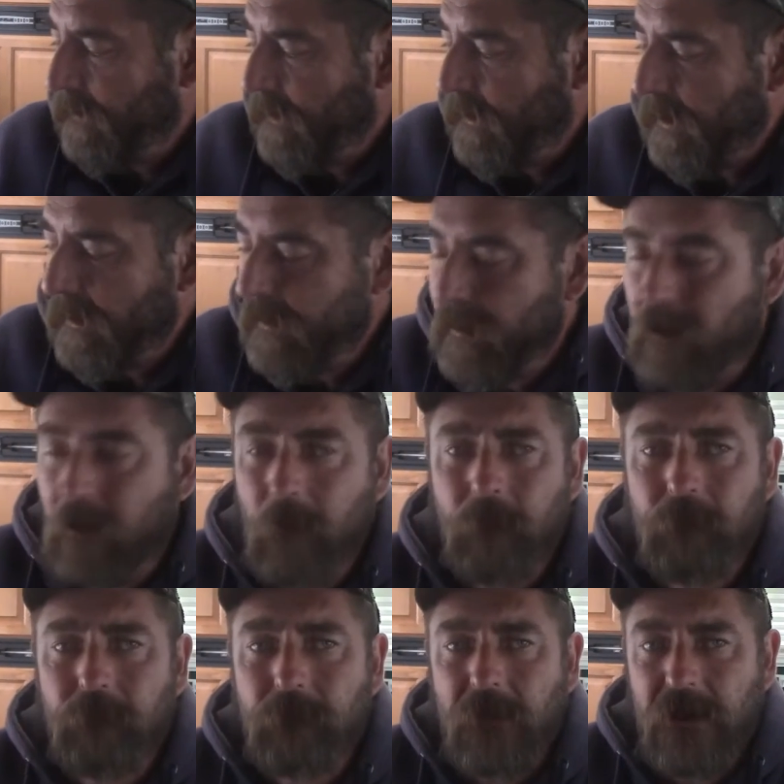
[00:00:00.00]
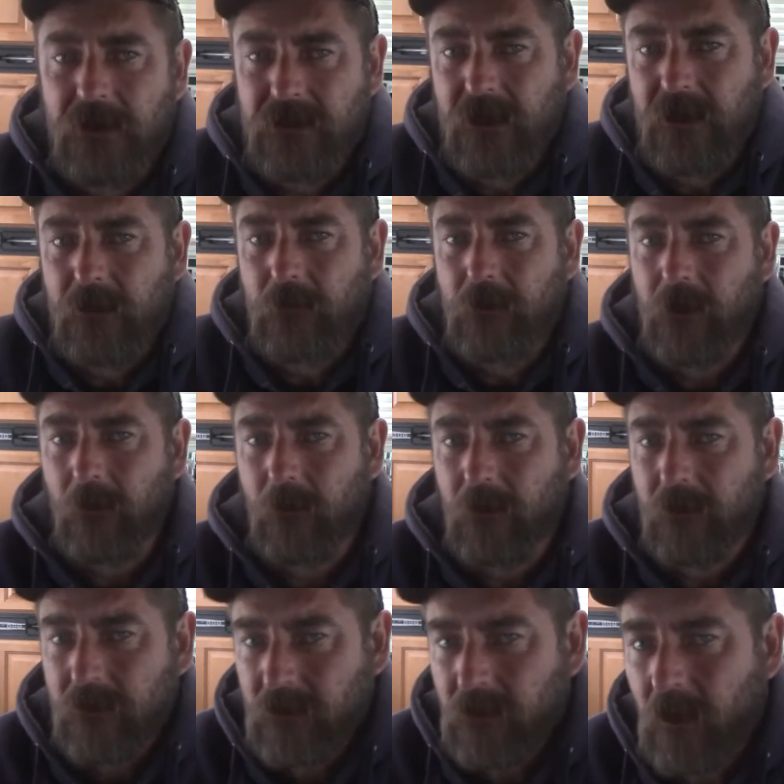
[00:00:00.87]
Anyhow, that's kind of what I
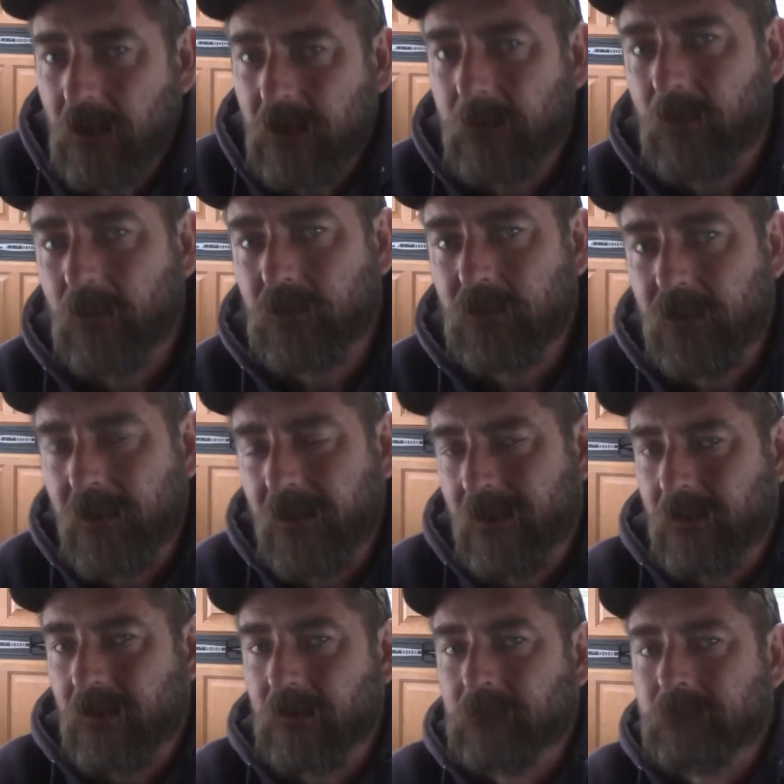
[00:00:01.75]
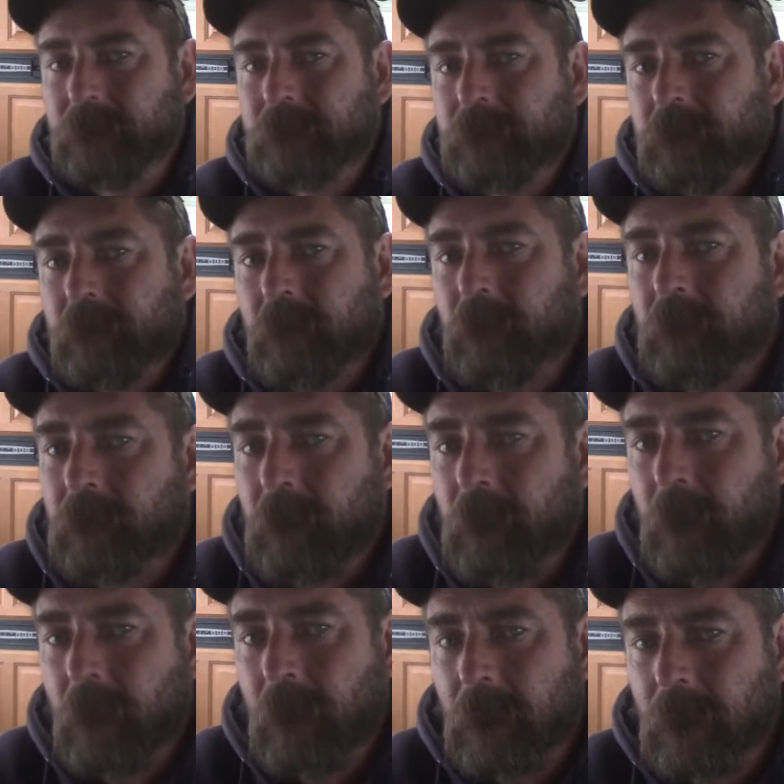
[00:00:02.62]
want to talk about today here.
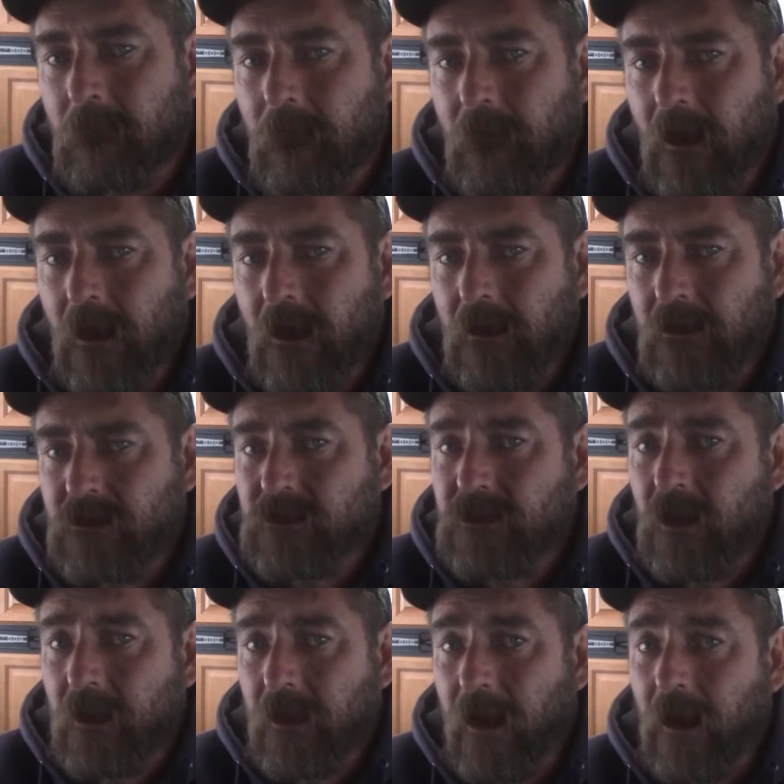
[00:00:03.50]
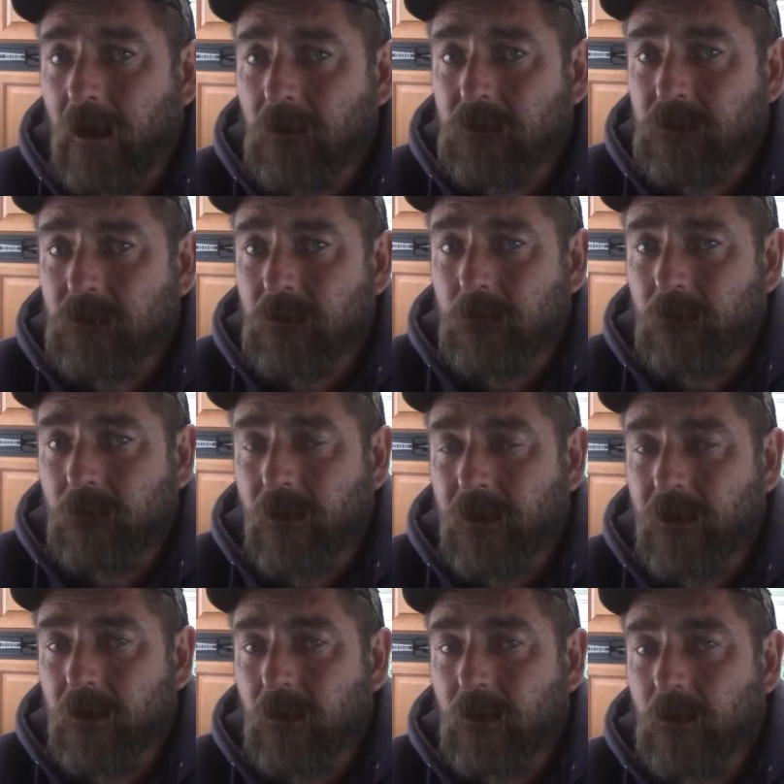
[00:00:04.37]
It's not a how-to
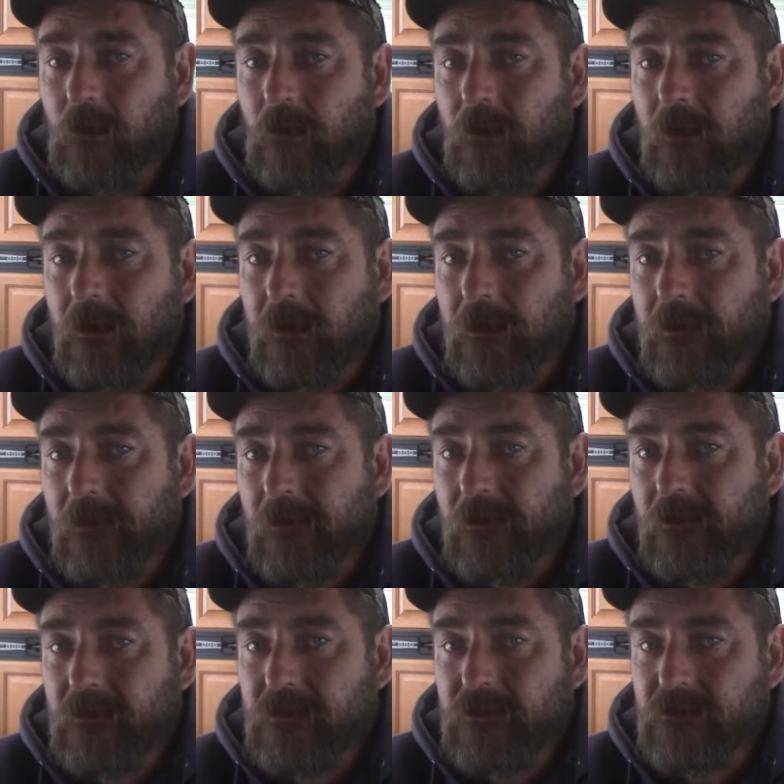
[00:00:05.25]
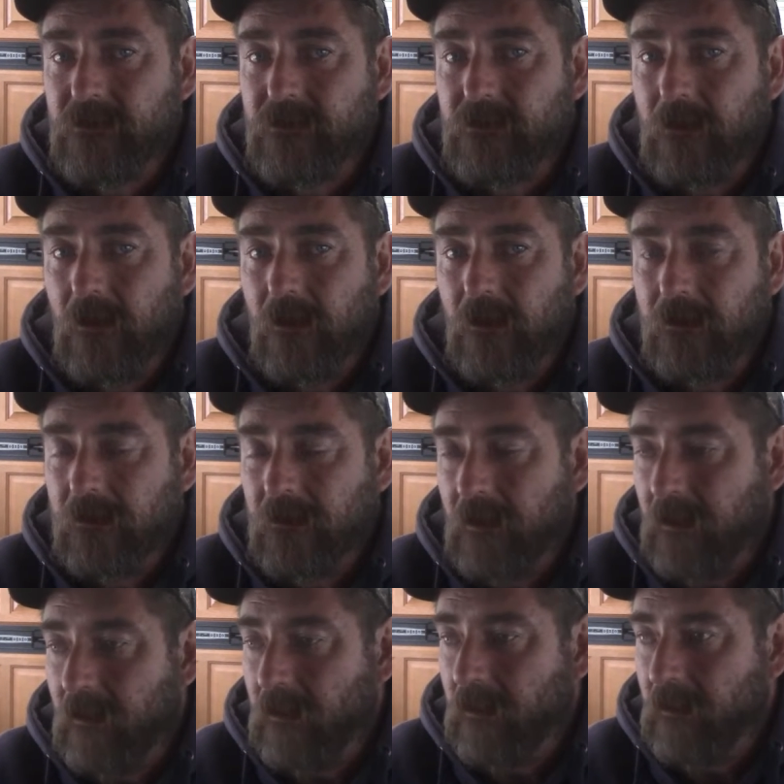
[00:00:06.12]
video. This is not
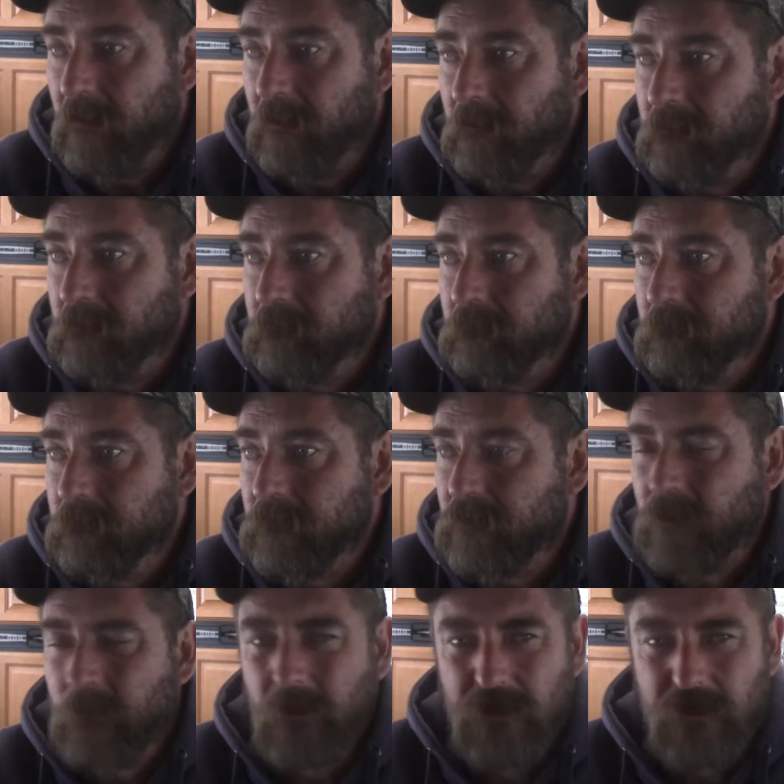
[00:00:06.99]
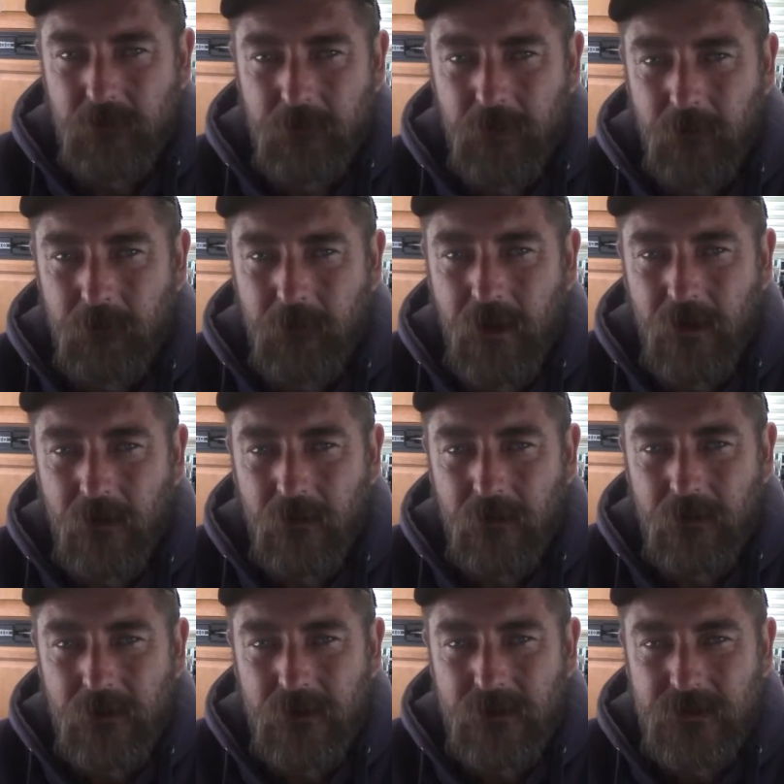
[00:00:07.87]
so much a
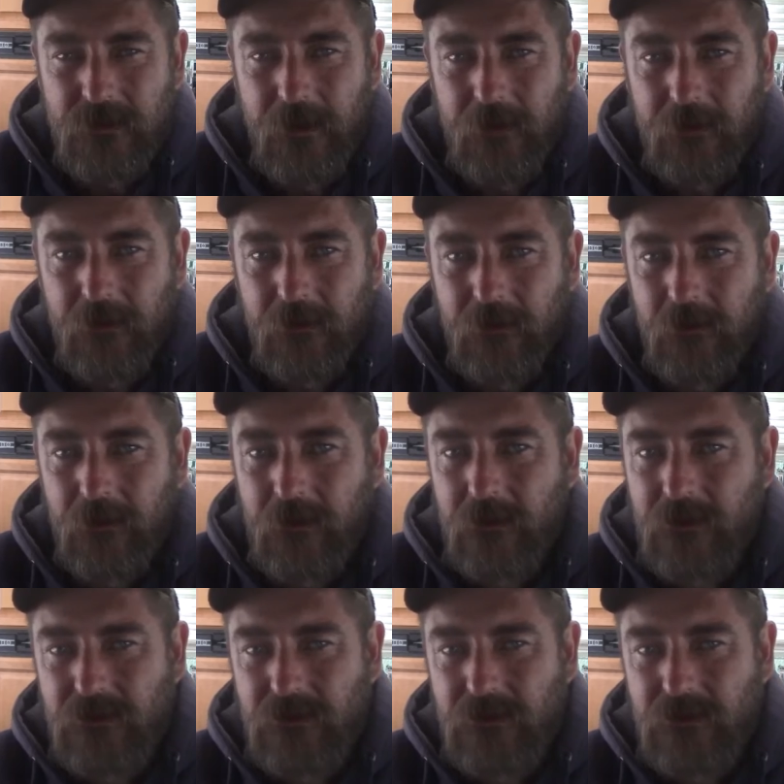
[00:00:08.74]
preparedness kind of thing.